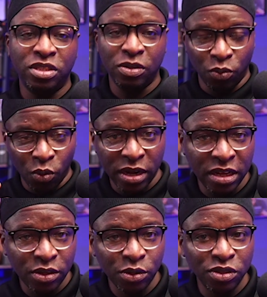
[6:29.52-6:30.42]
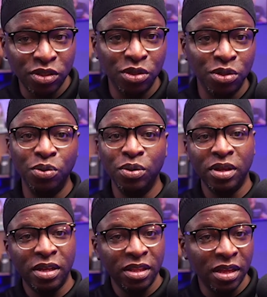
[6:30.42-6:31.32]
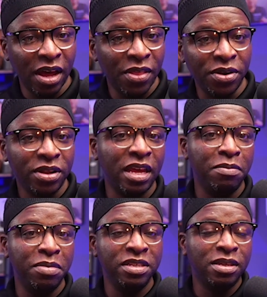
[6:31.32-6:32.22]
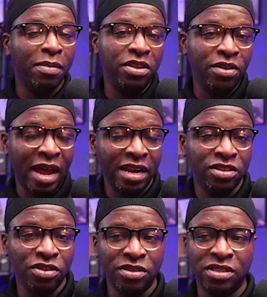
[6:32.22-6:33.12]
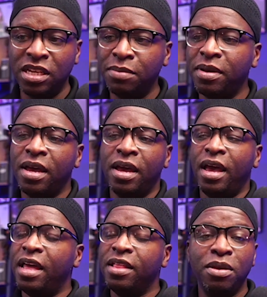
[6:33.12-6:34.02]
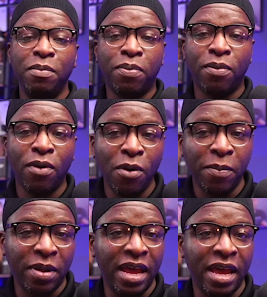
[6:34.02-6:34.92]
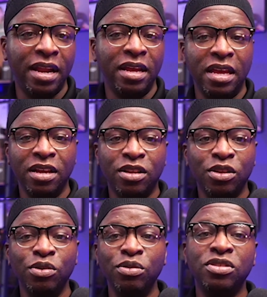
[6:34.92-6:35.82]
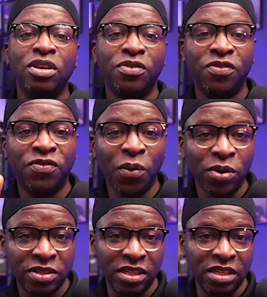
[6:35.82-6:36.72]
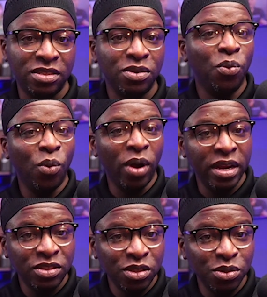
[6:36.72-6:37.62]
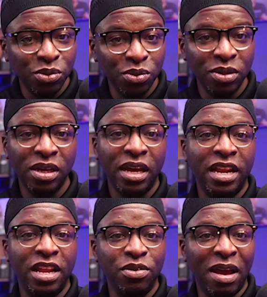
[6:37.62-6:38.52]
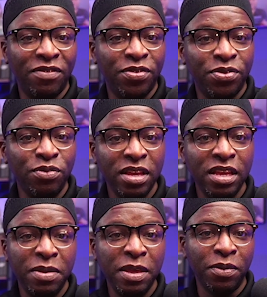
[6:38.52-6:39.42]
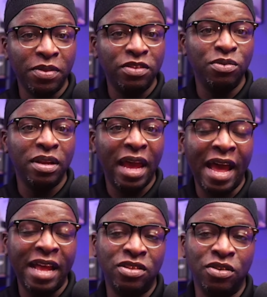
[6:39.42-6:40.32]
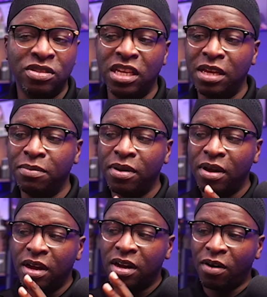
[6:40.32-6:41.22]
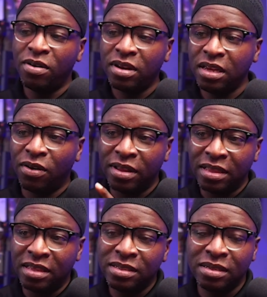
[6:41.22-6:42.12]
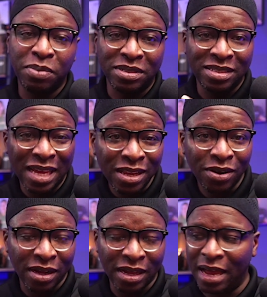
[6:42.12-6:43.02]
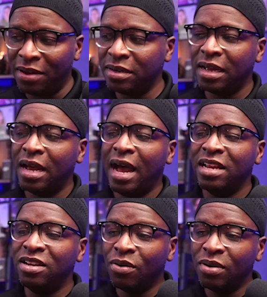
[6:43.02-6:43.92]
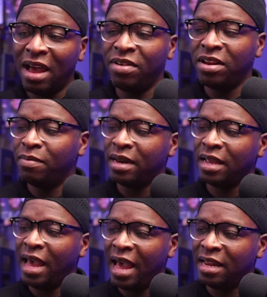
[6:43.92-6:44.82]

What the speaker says: which one includes you, the other can be somebody you're adding to your team, and the pro plan includes four seats. One is you, and then you have three people that you can add to your team. Currently on this particular account, I don't have anybody